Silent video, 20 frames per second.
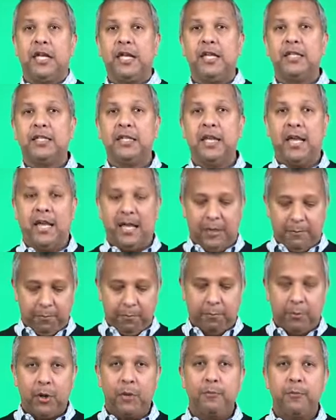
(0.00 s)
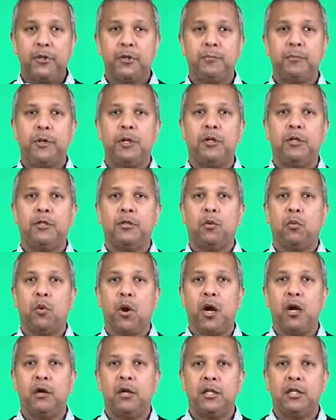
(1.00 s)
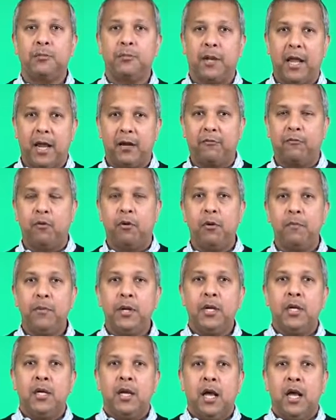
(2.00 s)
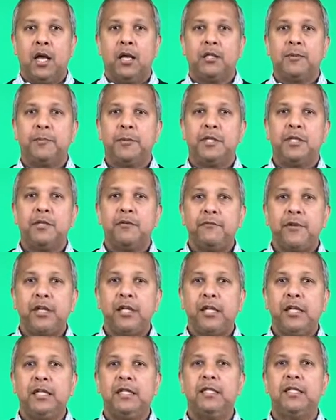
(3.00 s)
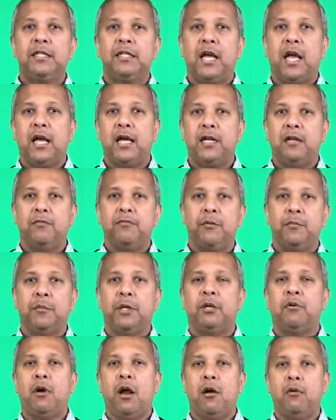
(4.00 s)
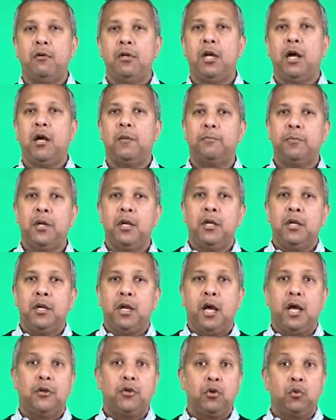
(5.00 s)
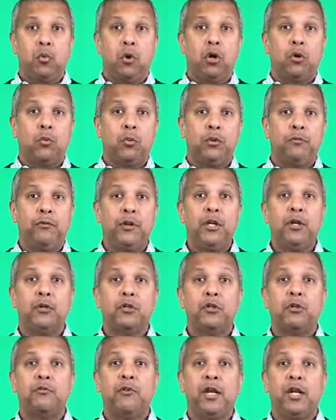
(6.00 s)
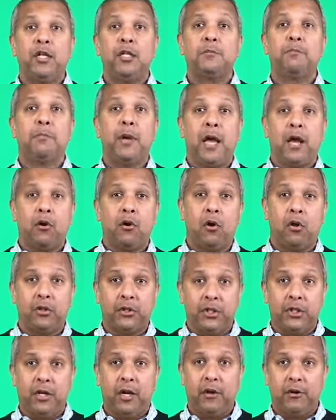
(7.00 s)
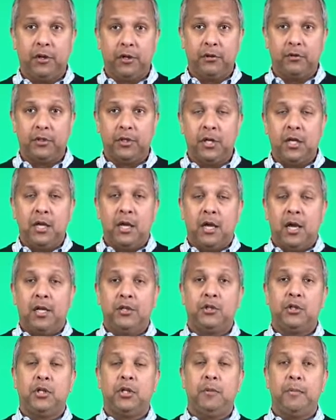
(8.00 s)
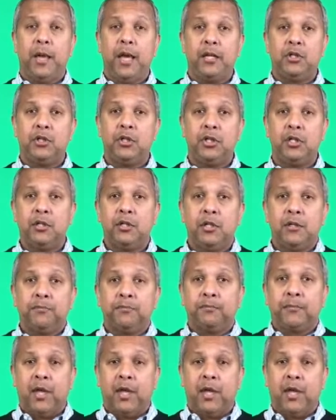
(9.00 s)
is a purpose-built wireless platform specifically designed from the ground up to work with video surveillance backhaul scenarios. As you can imagine,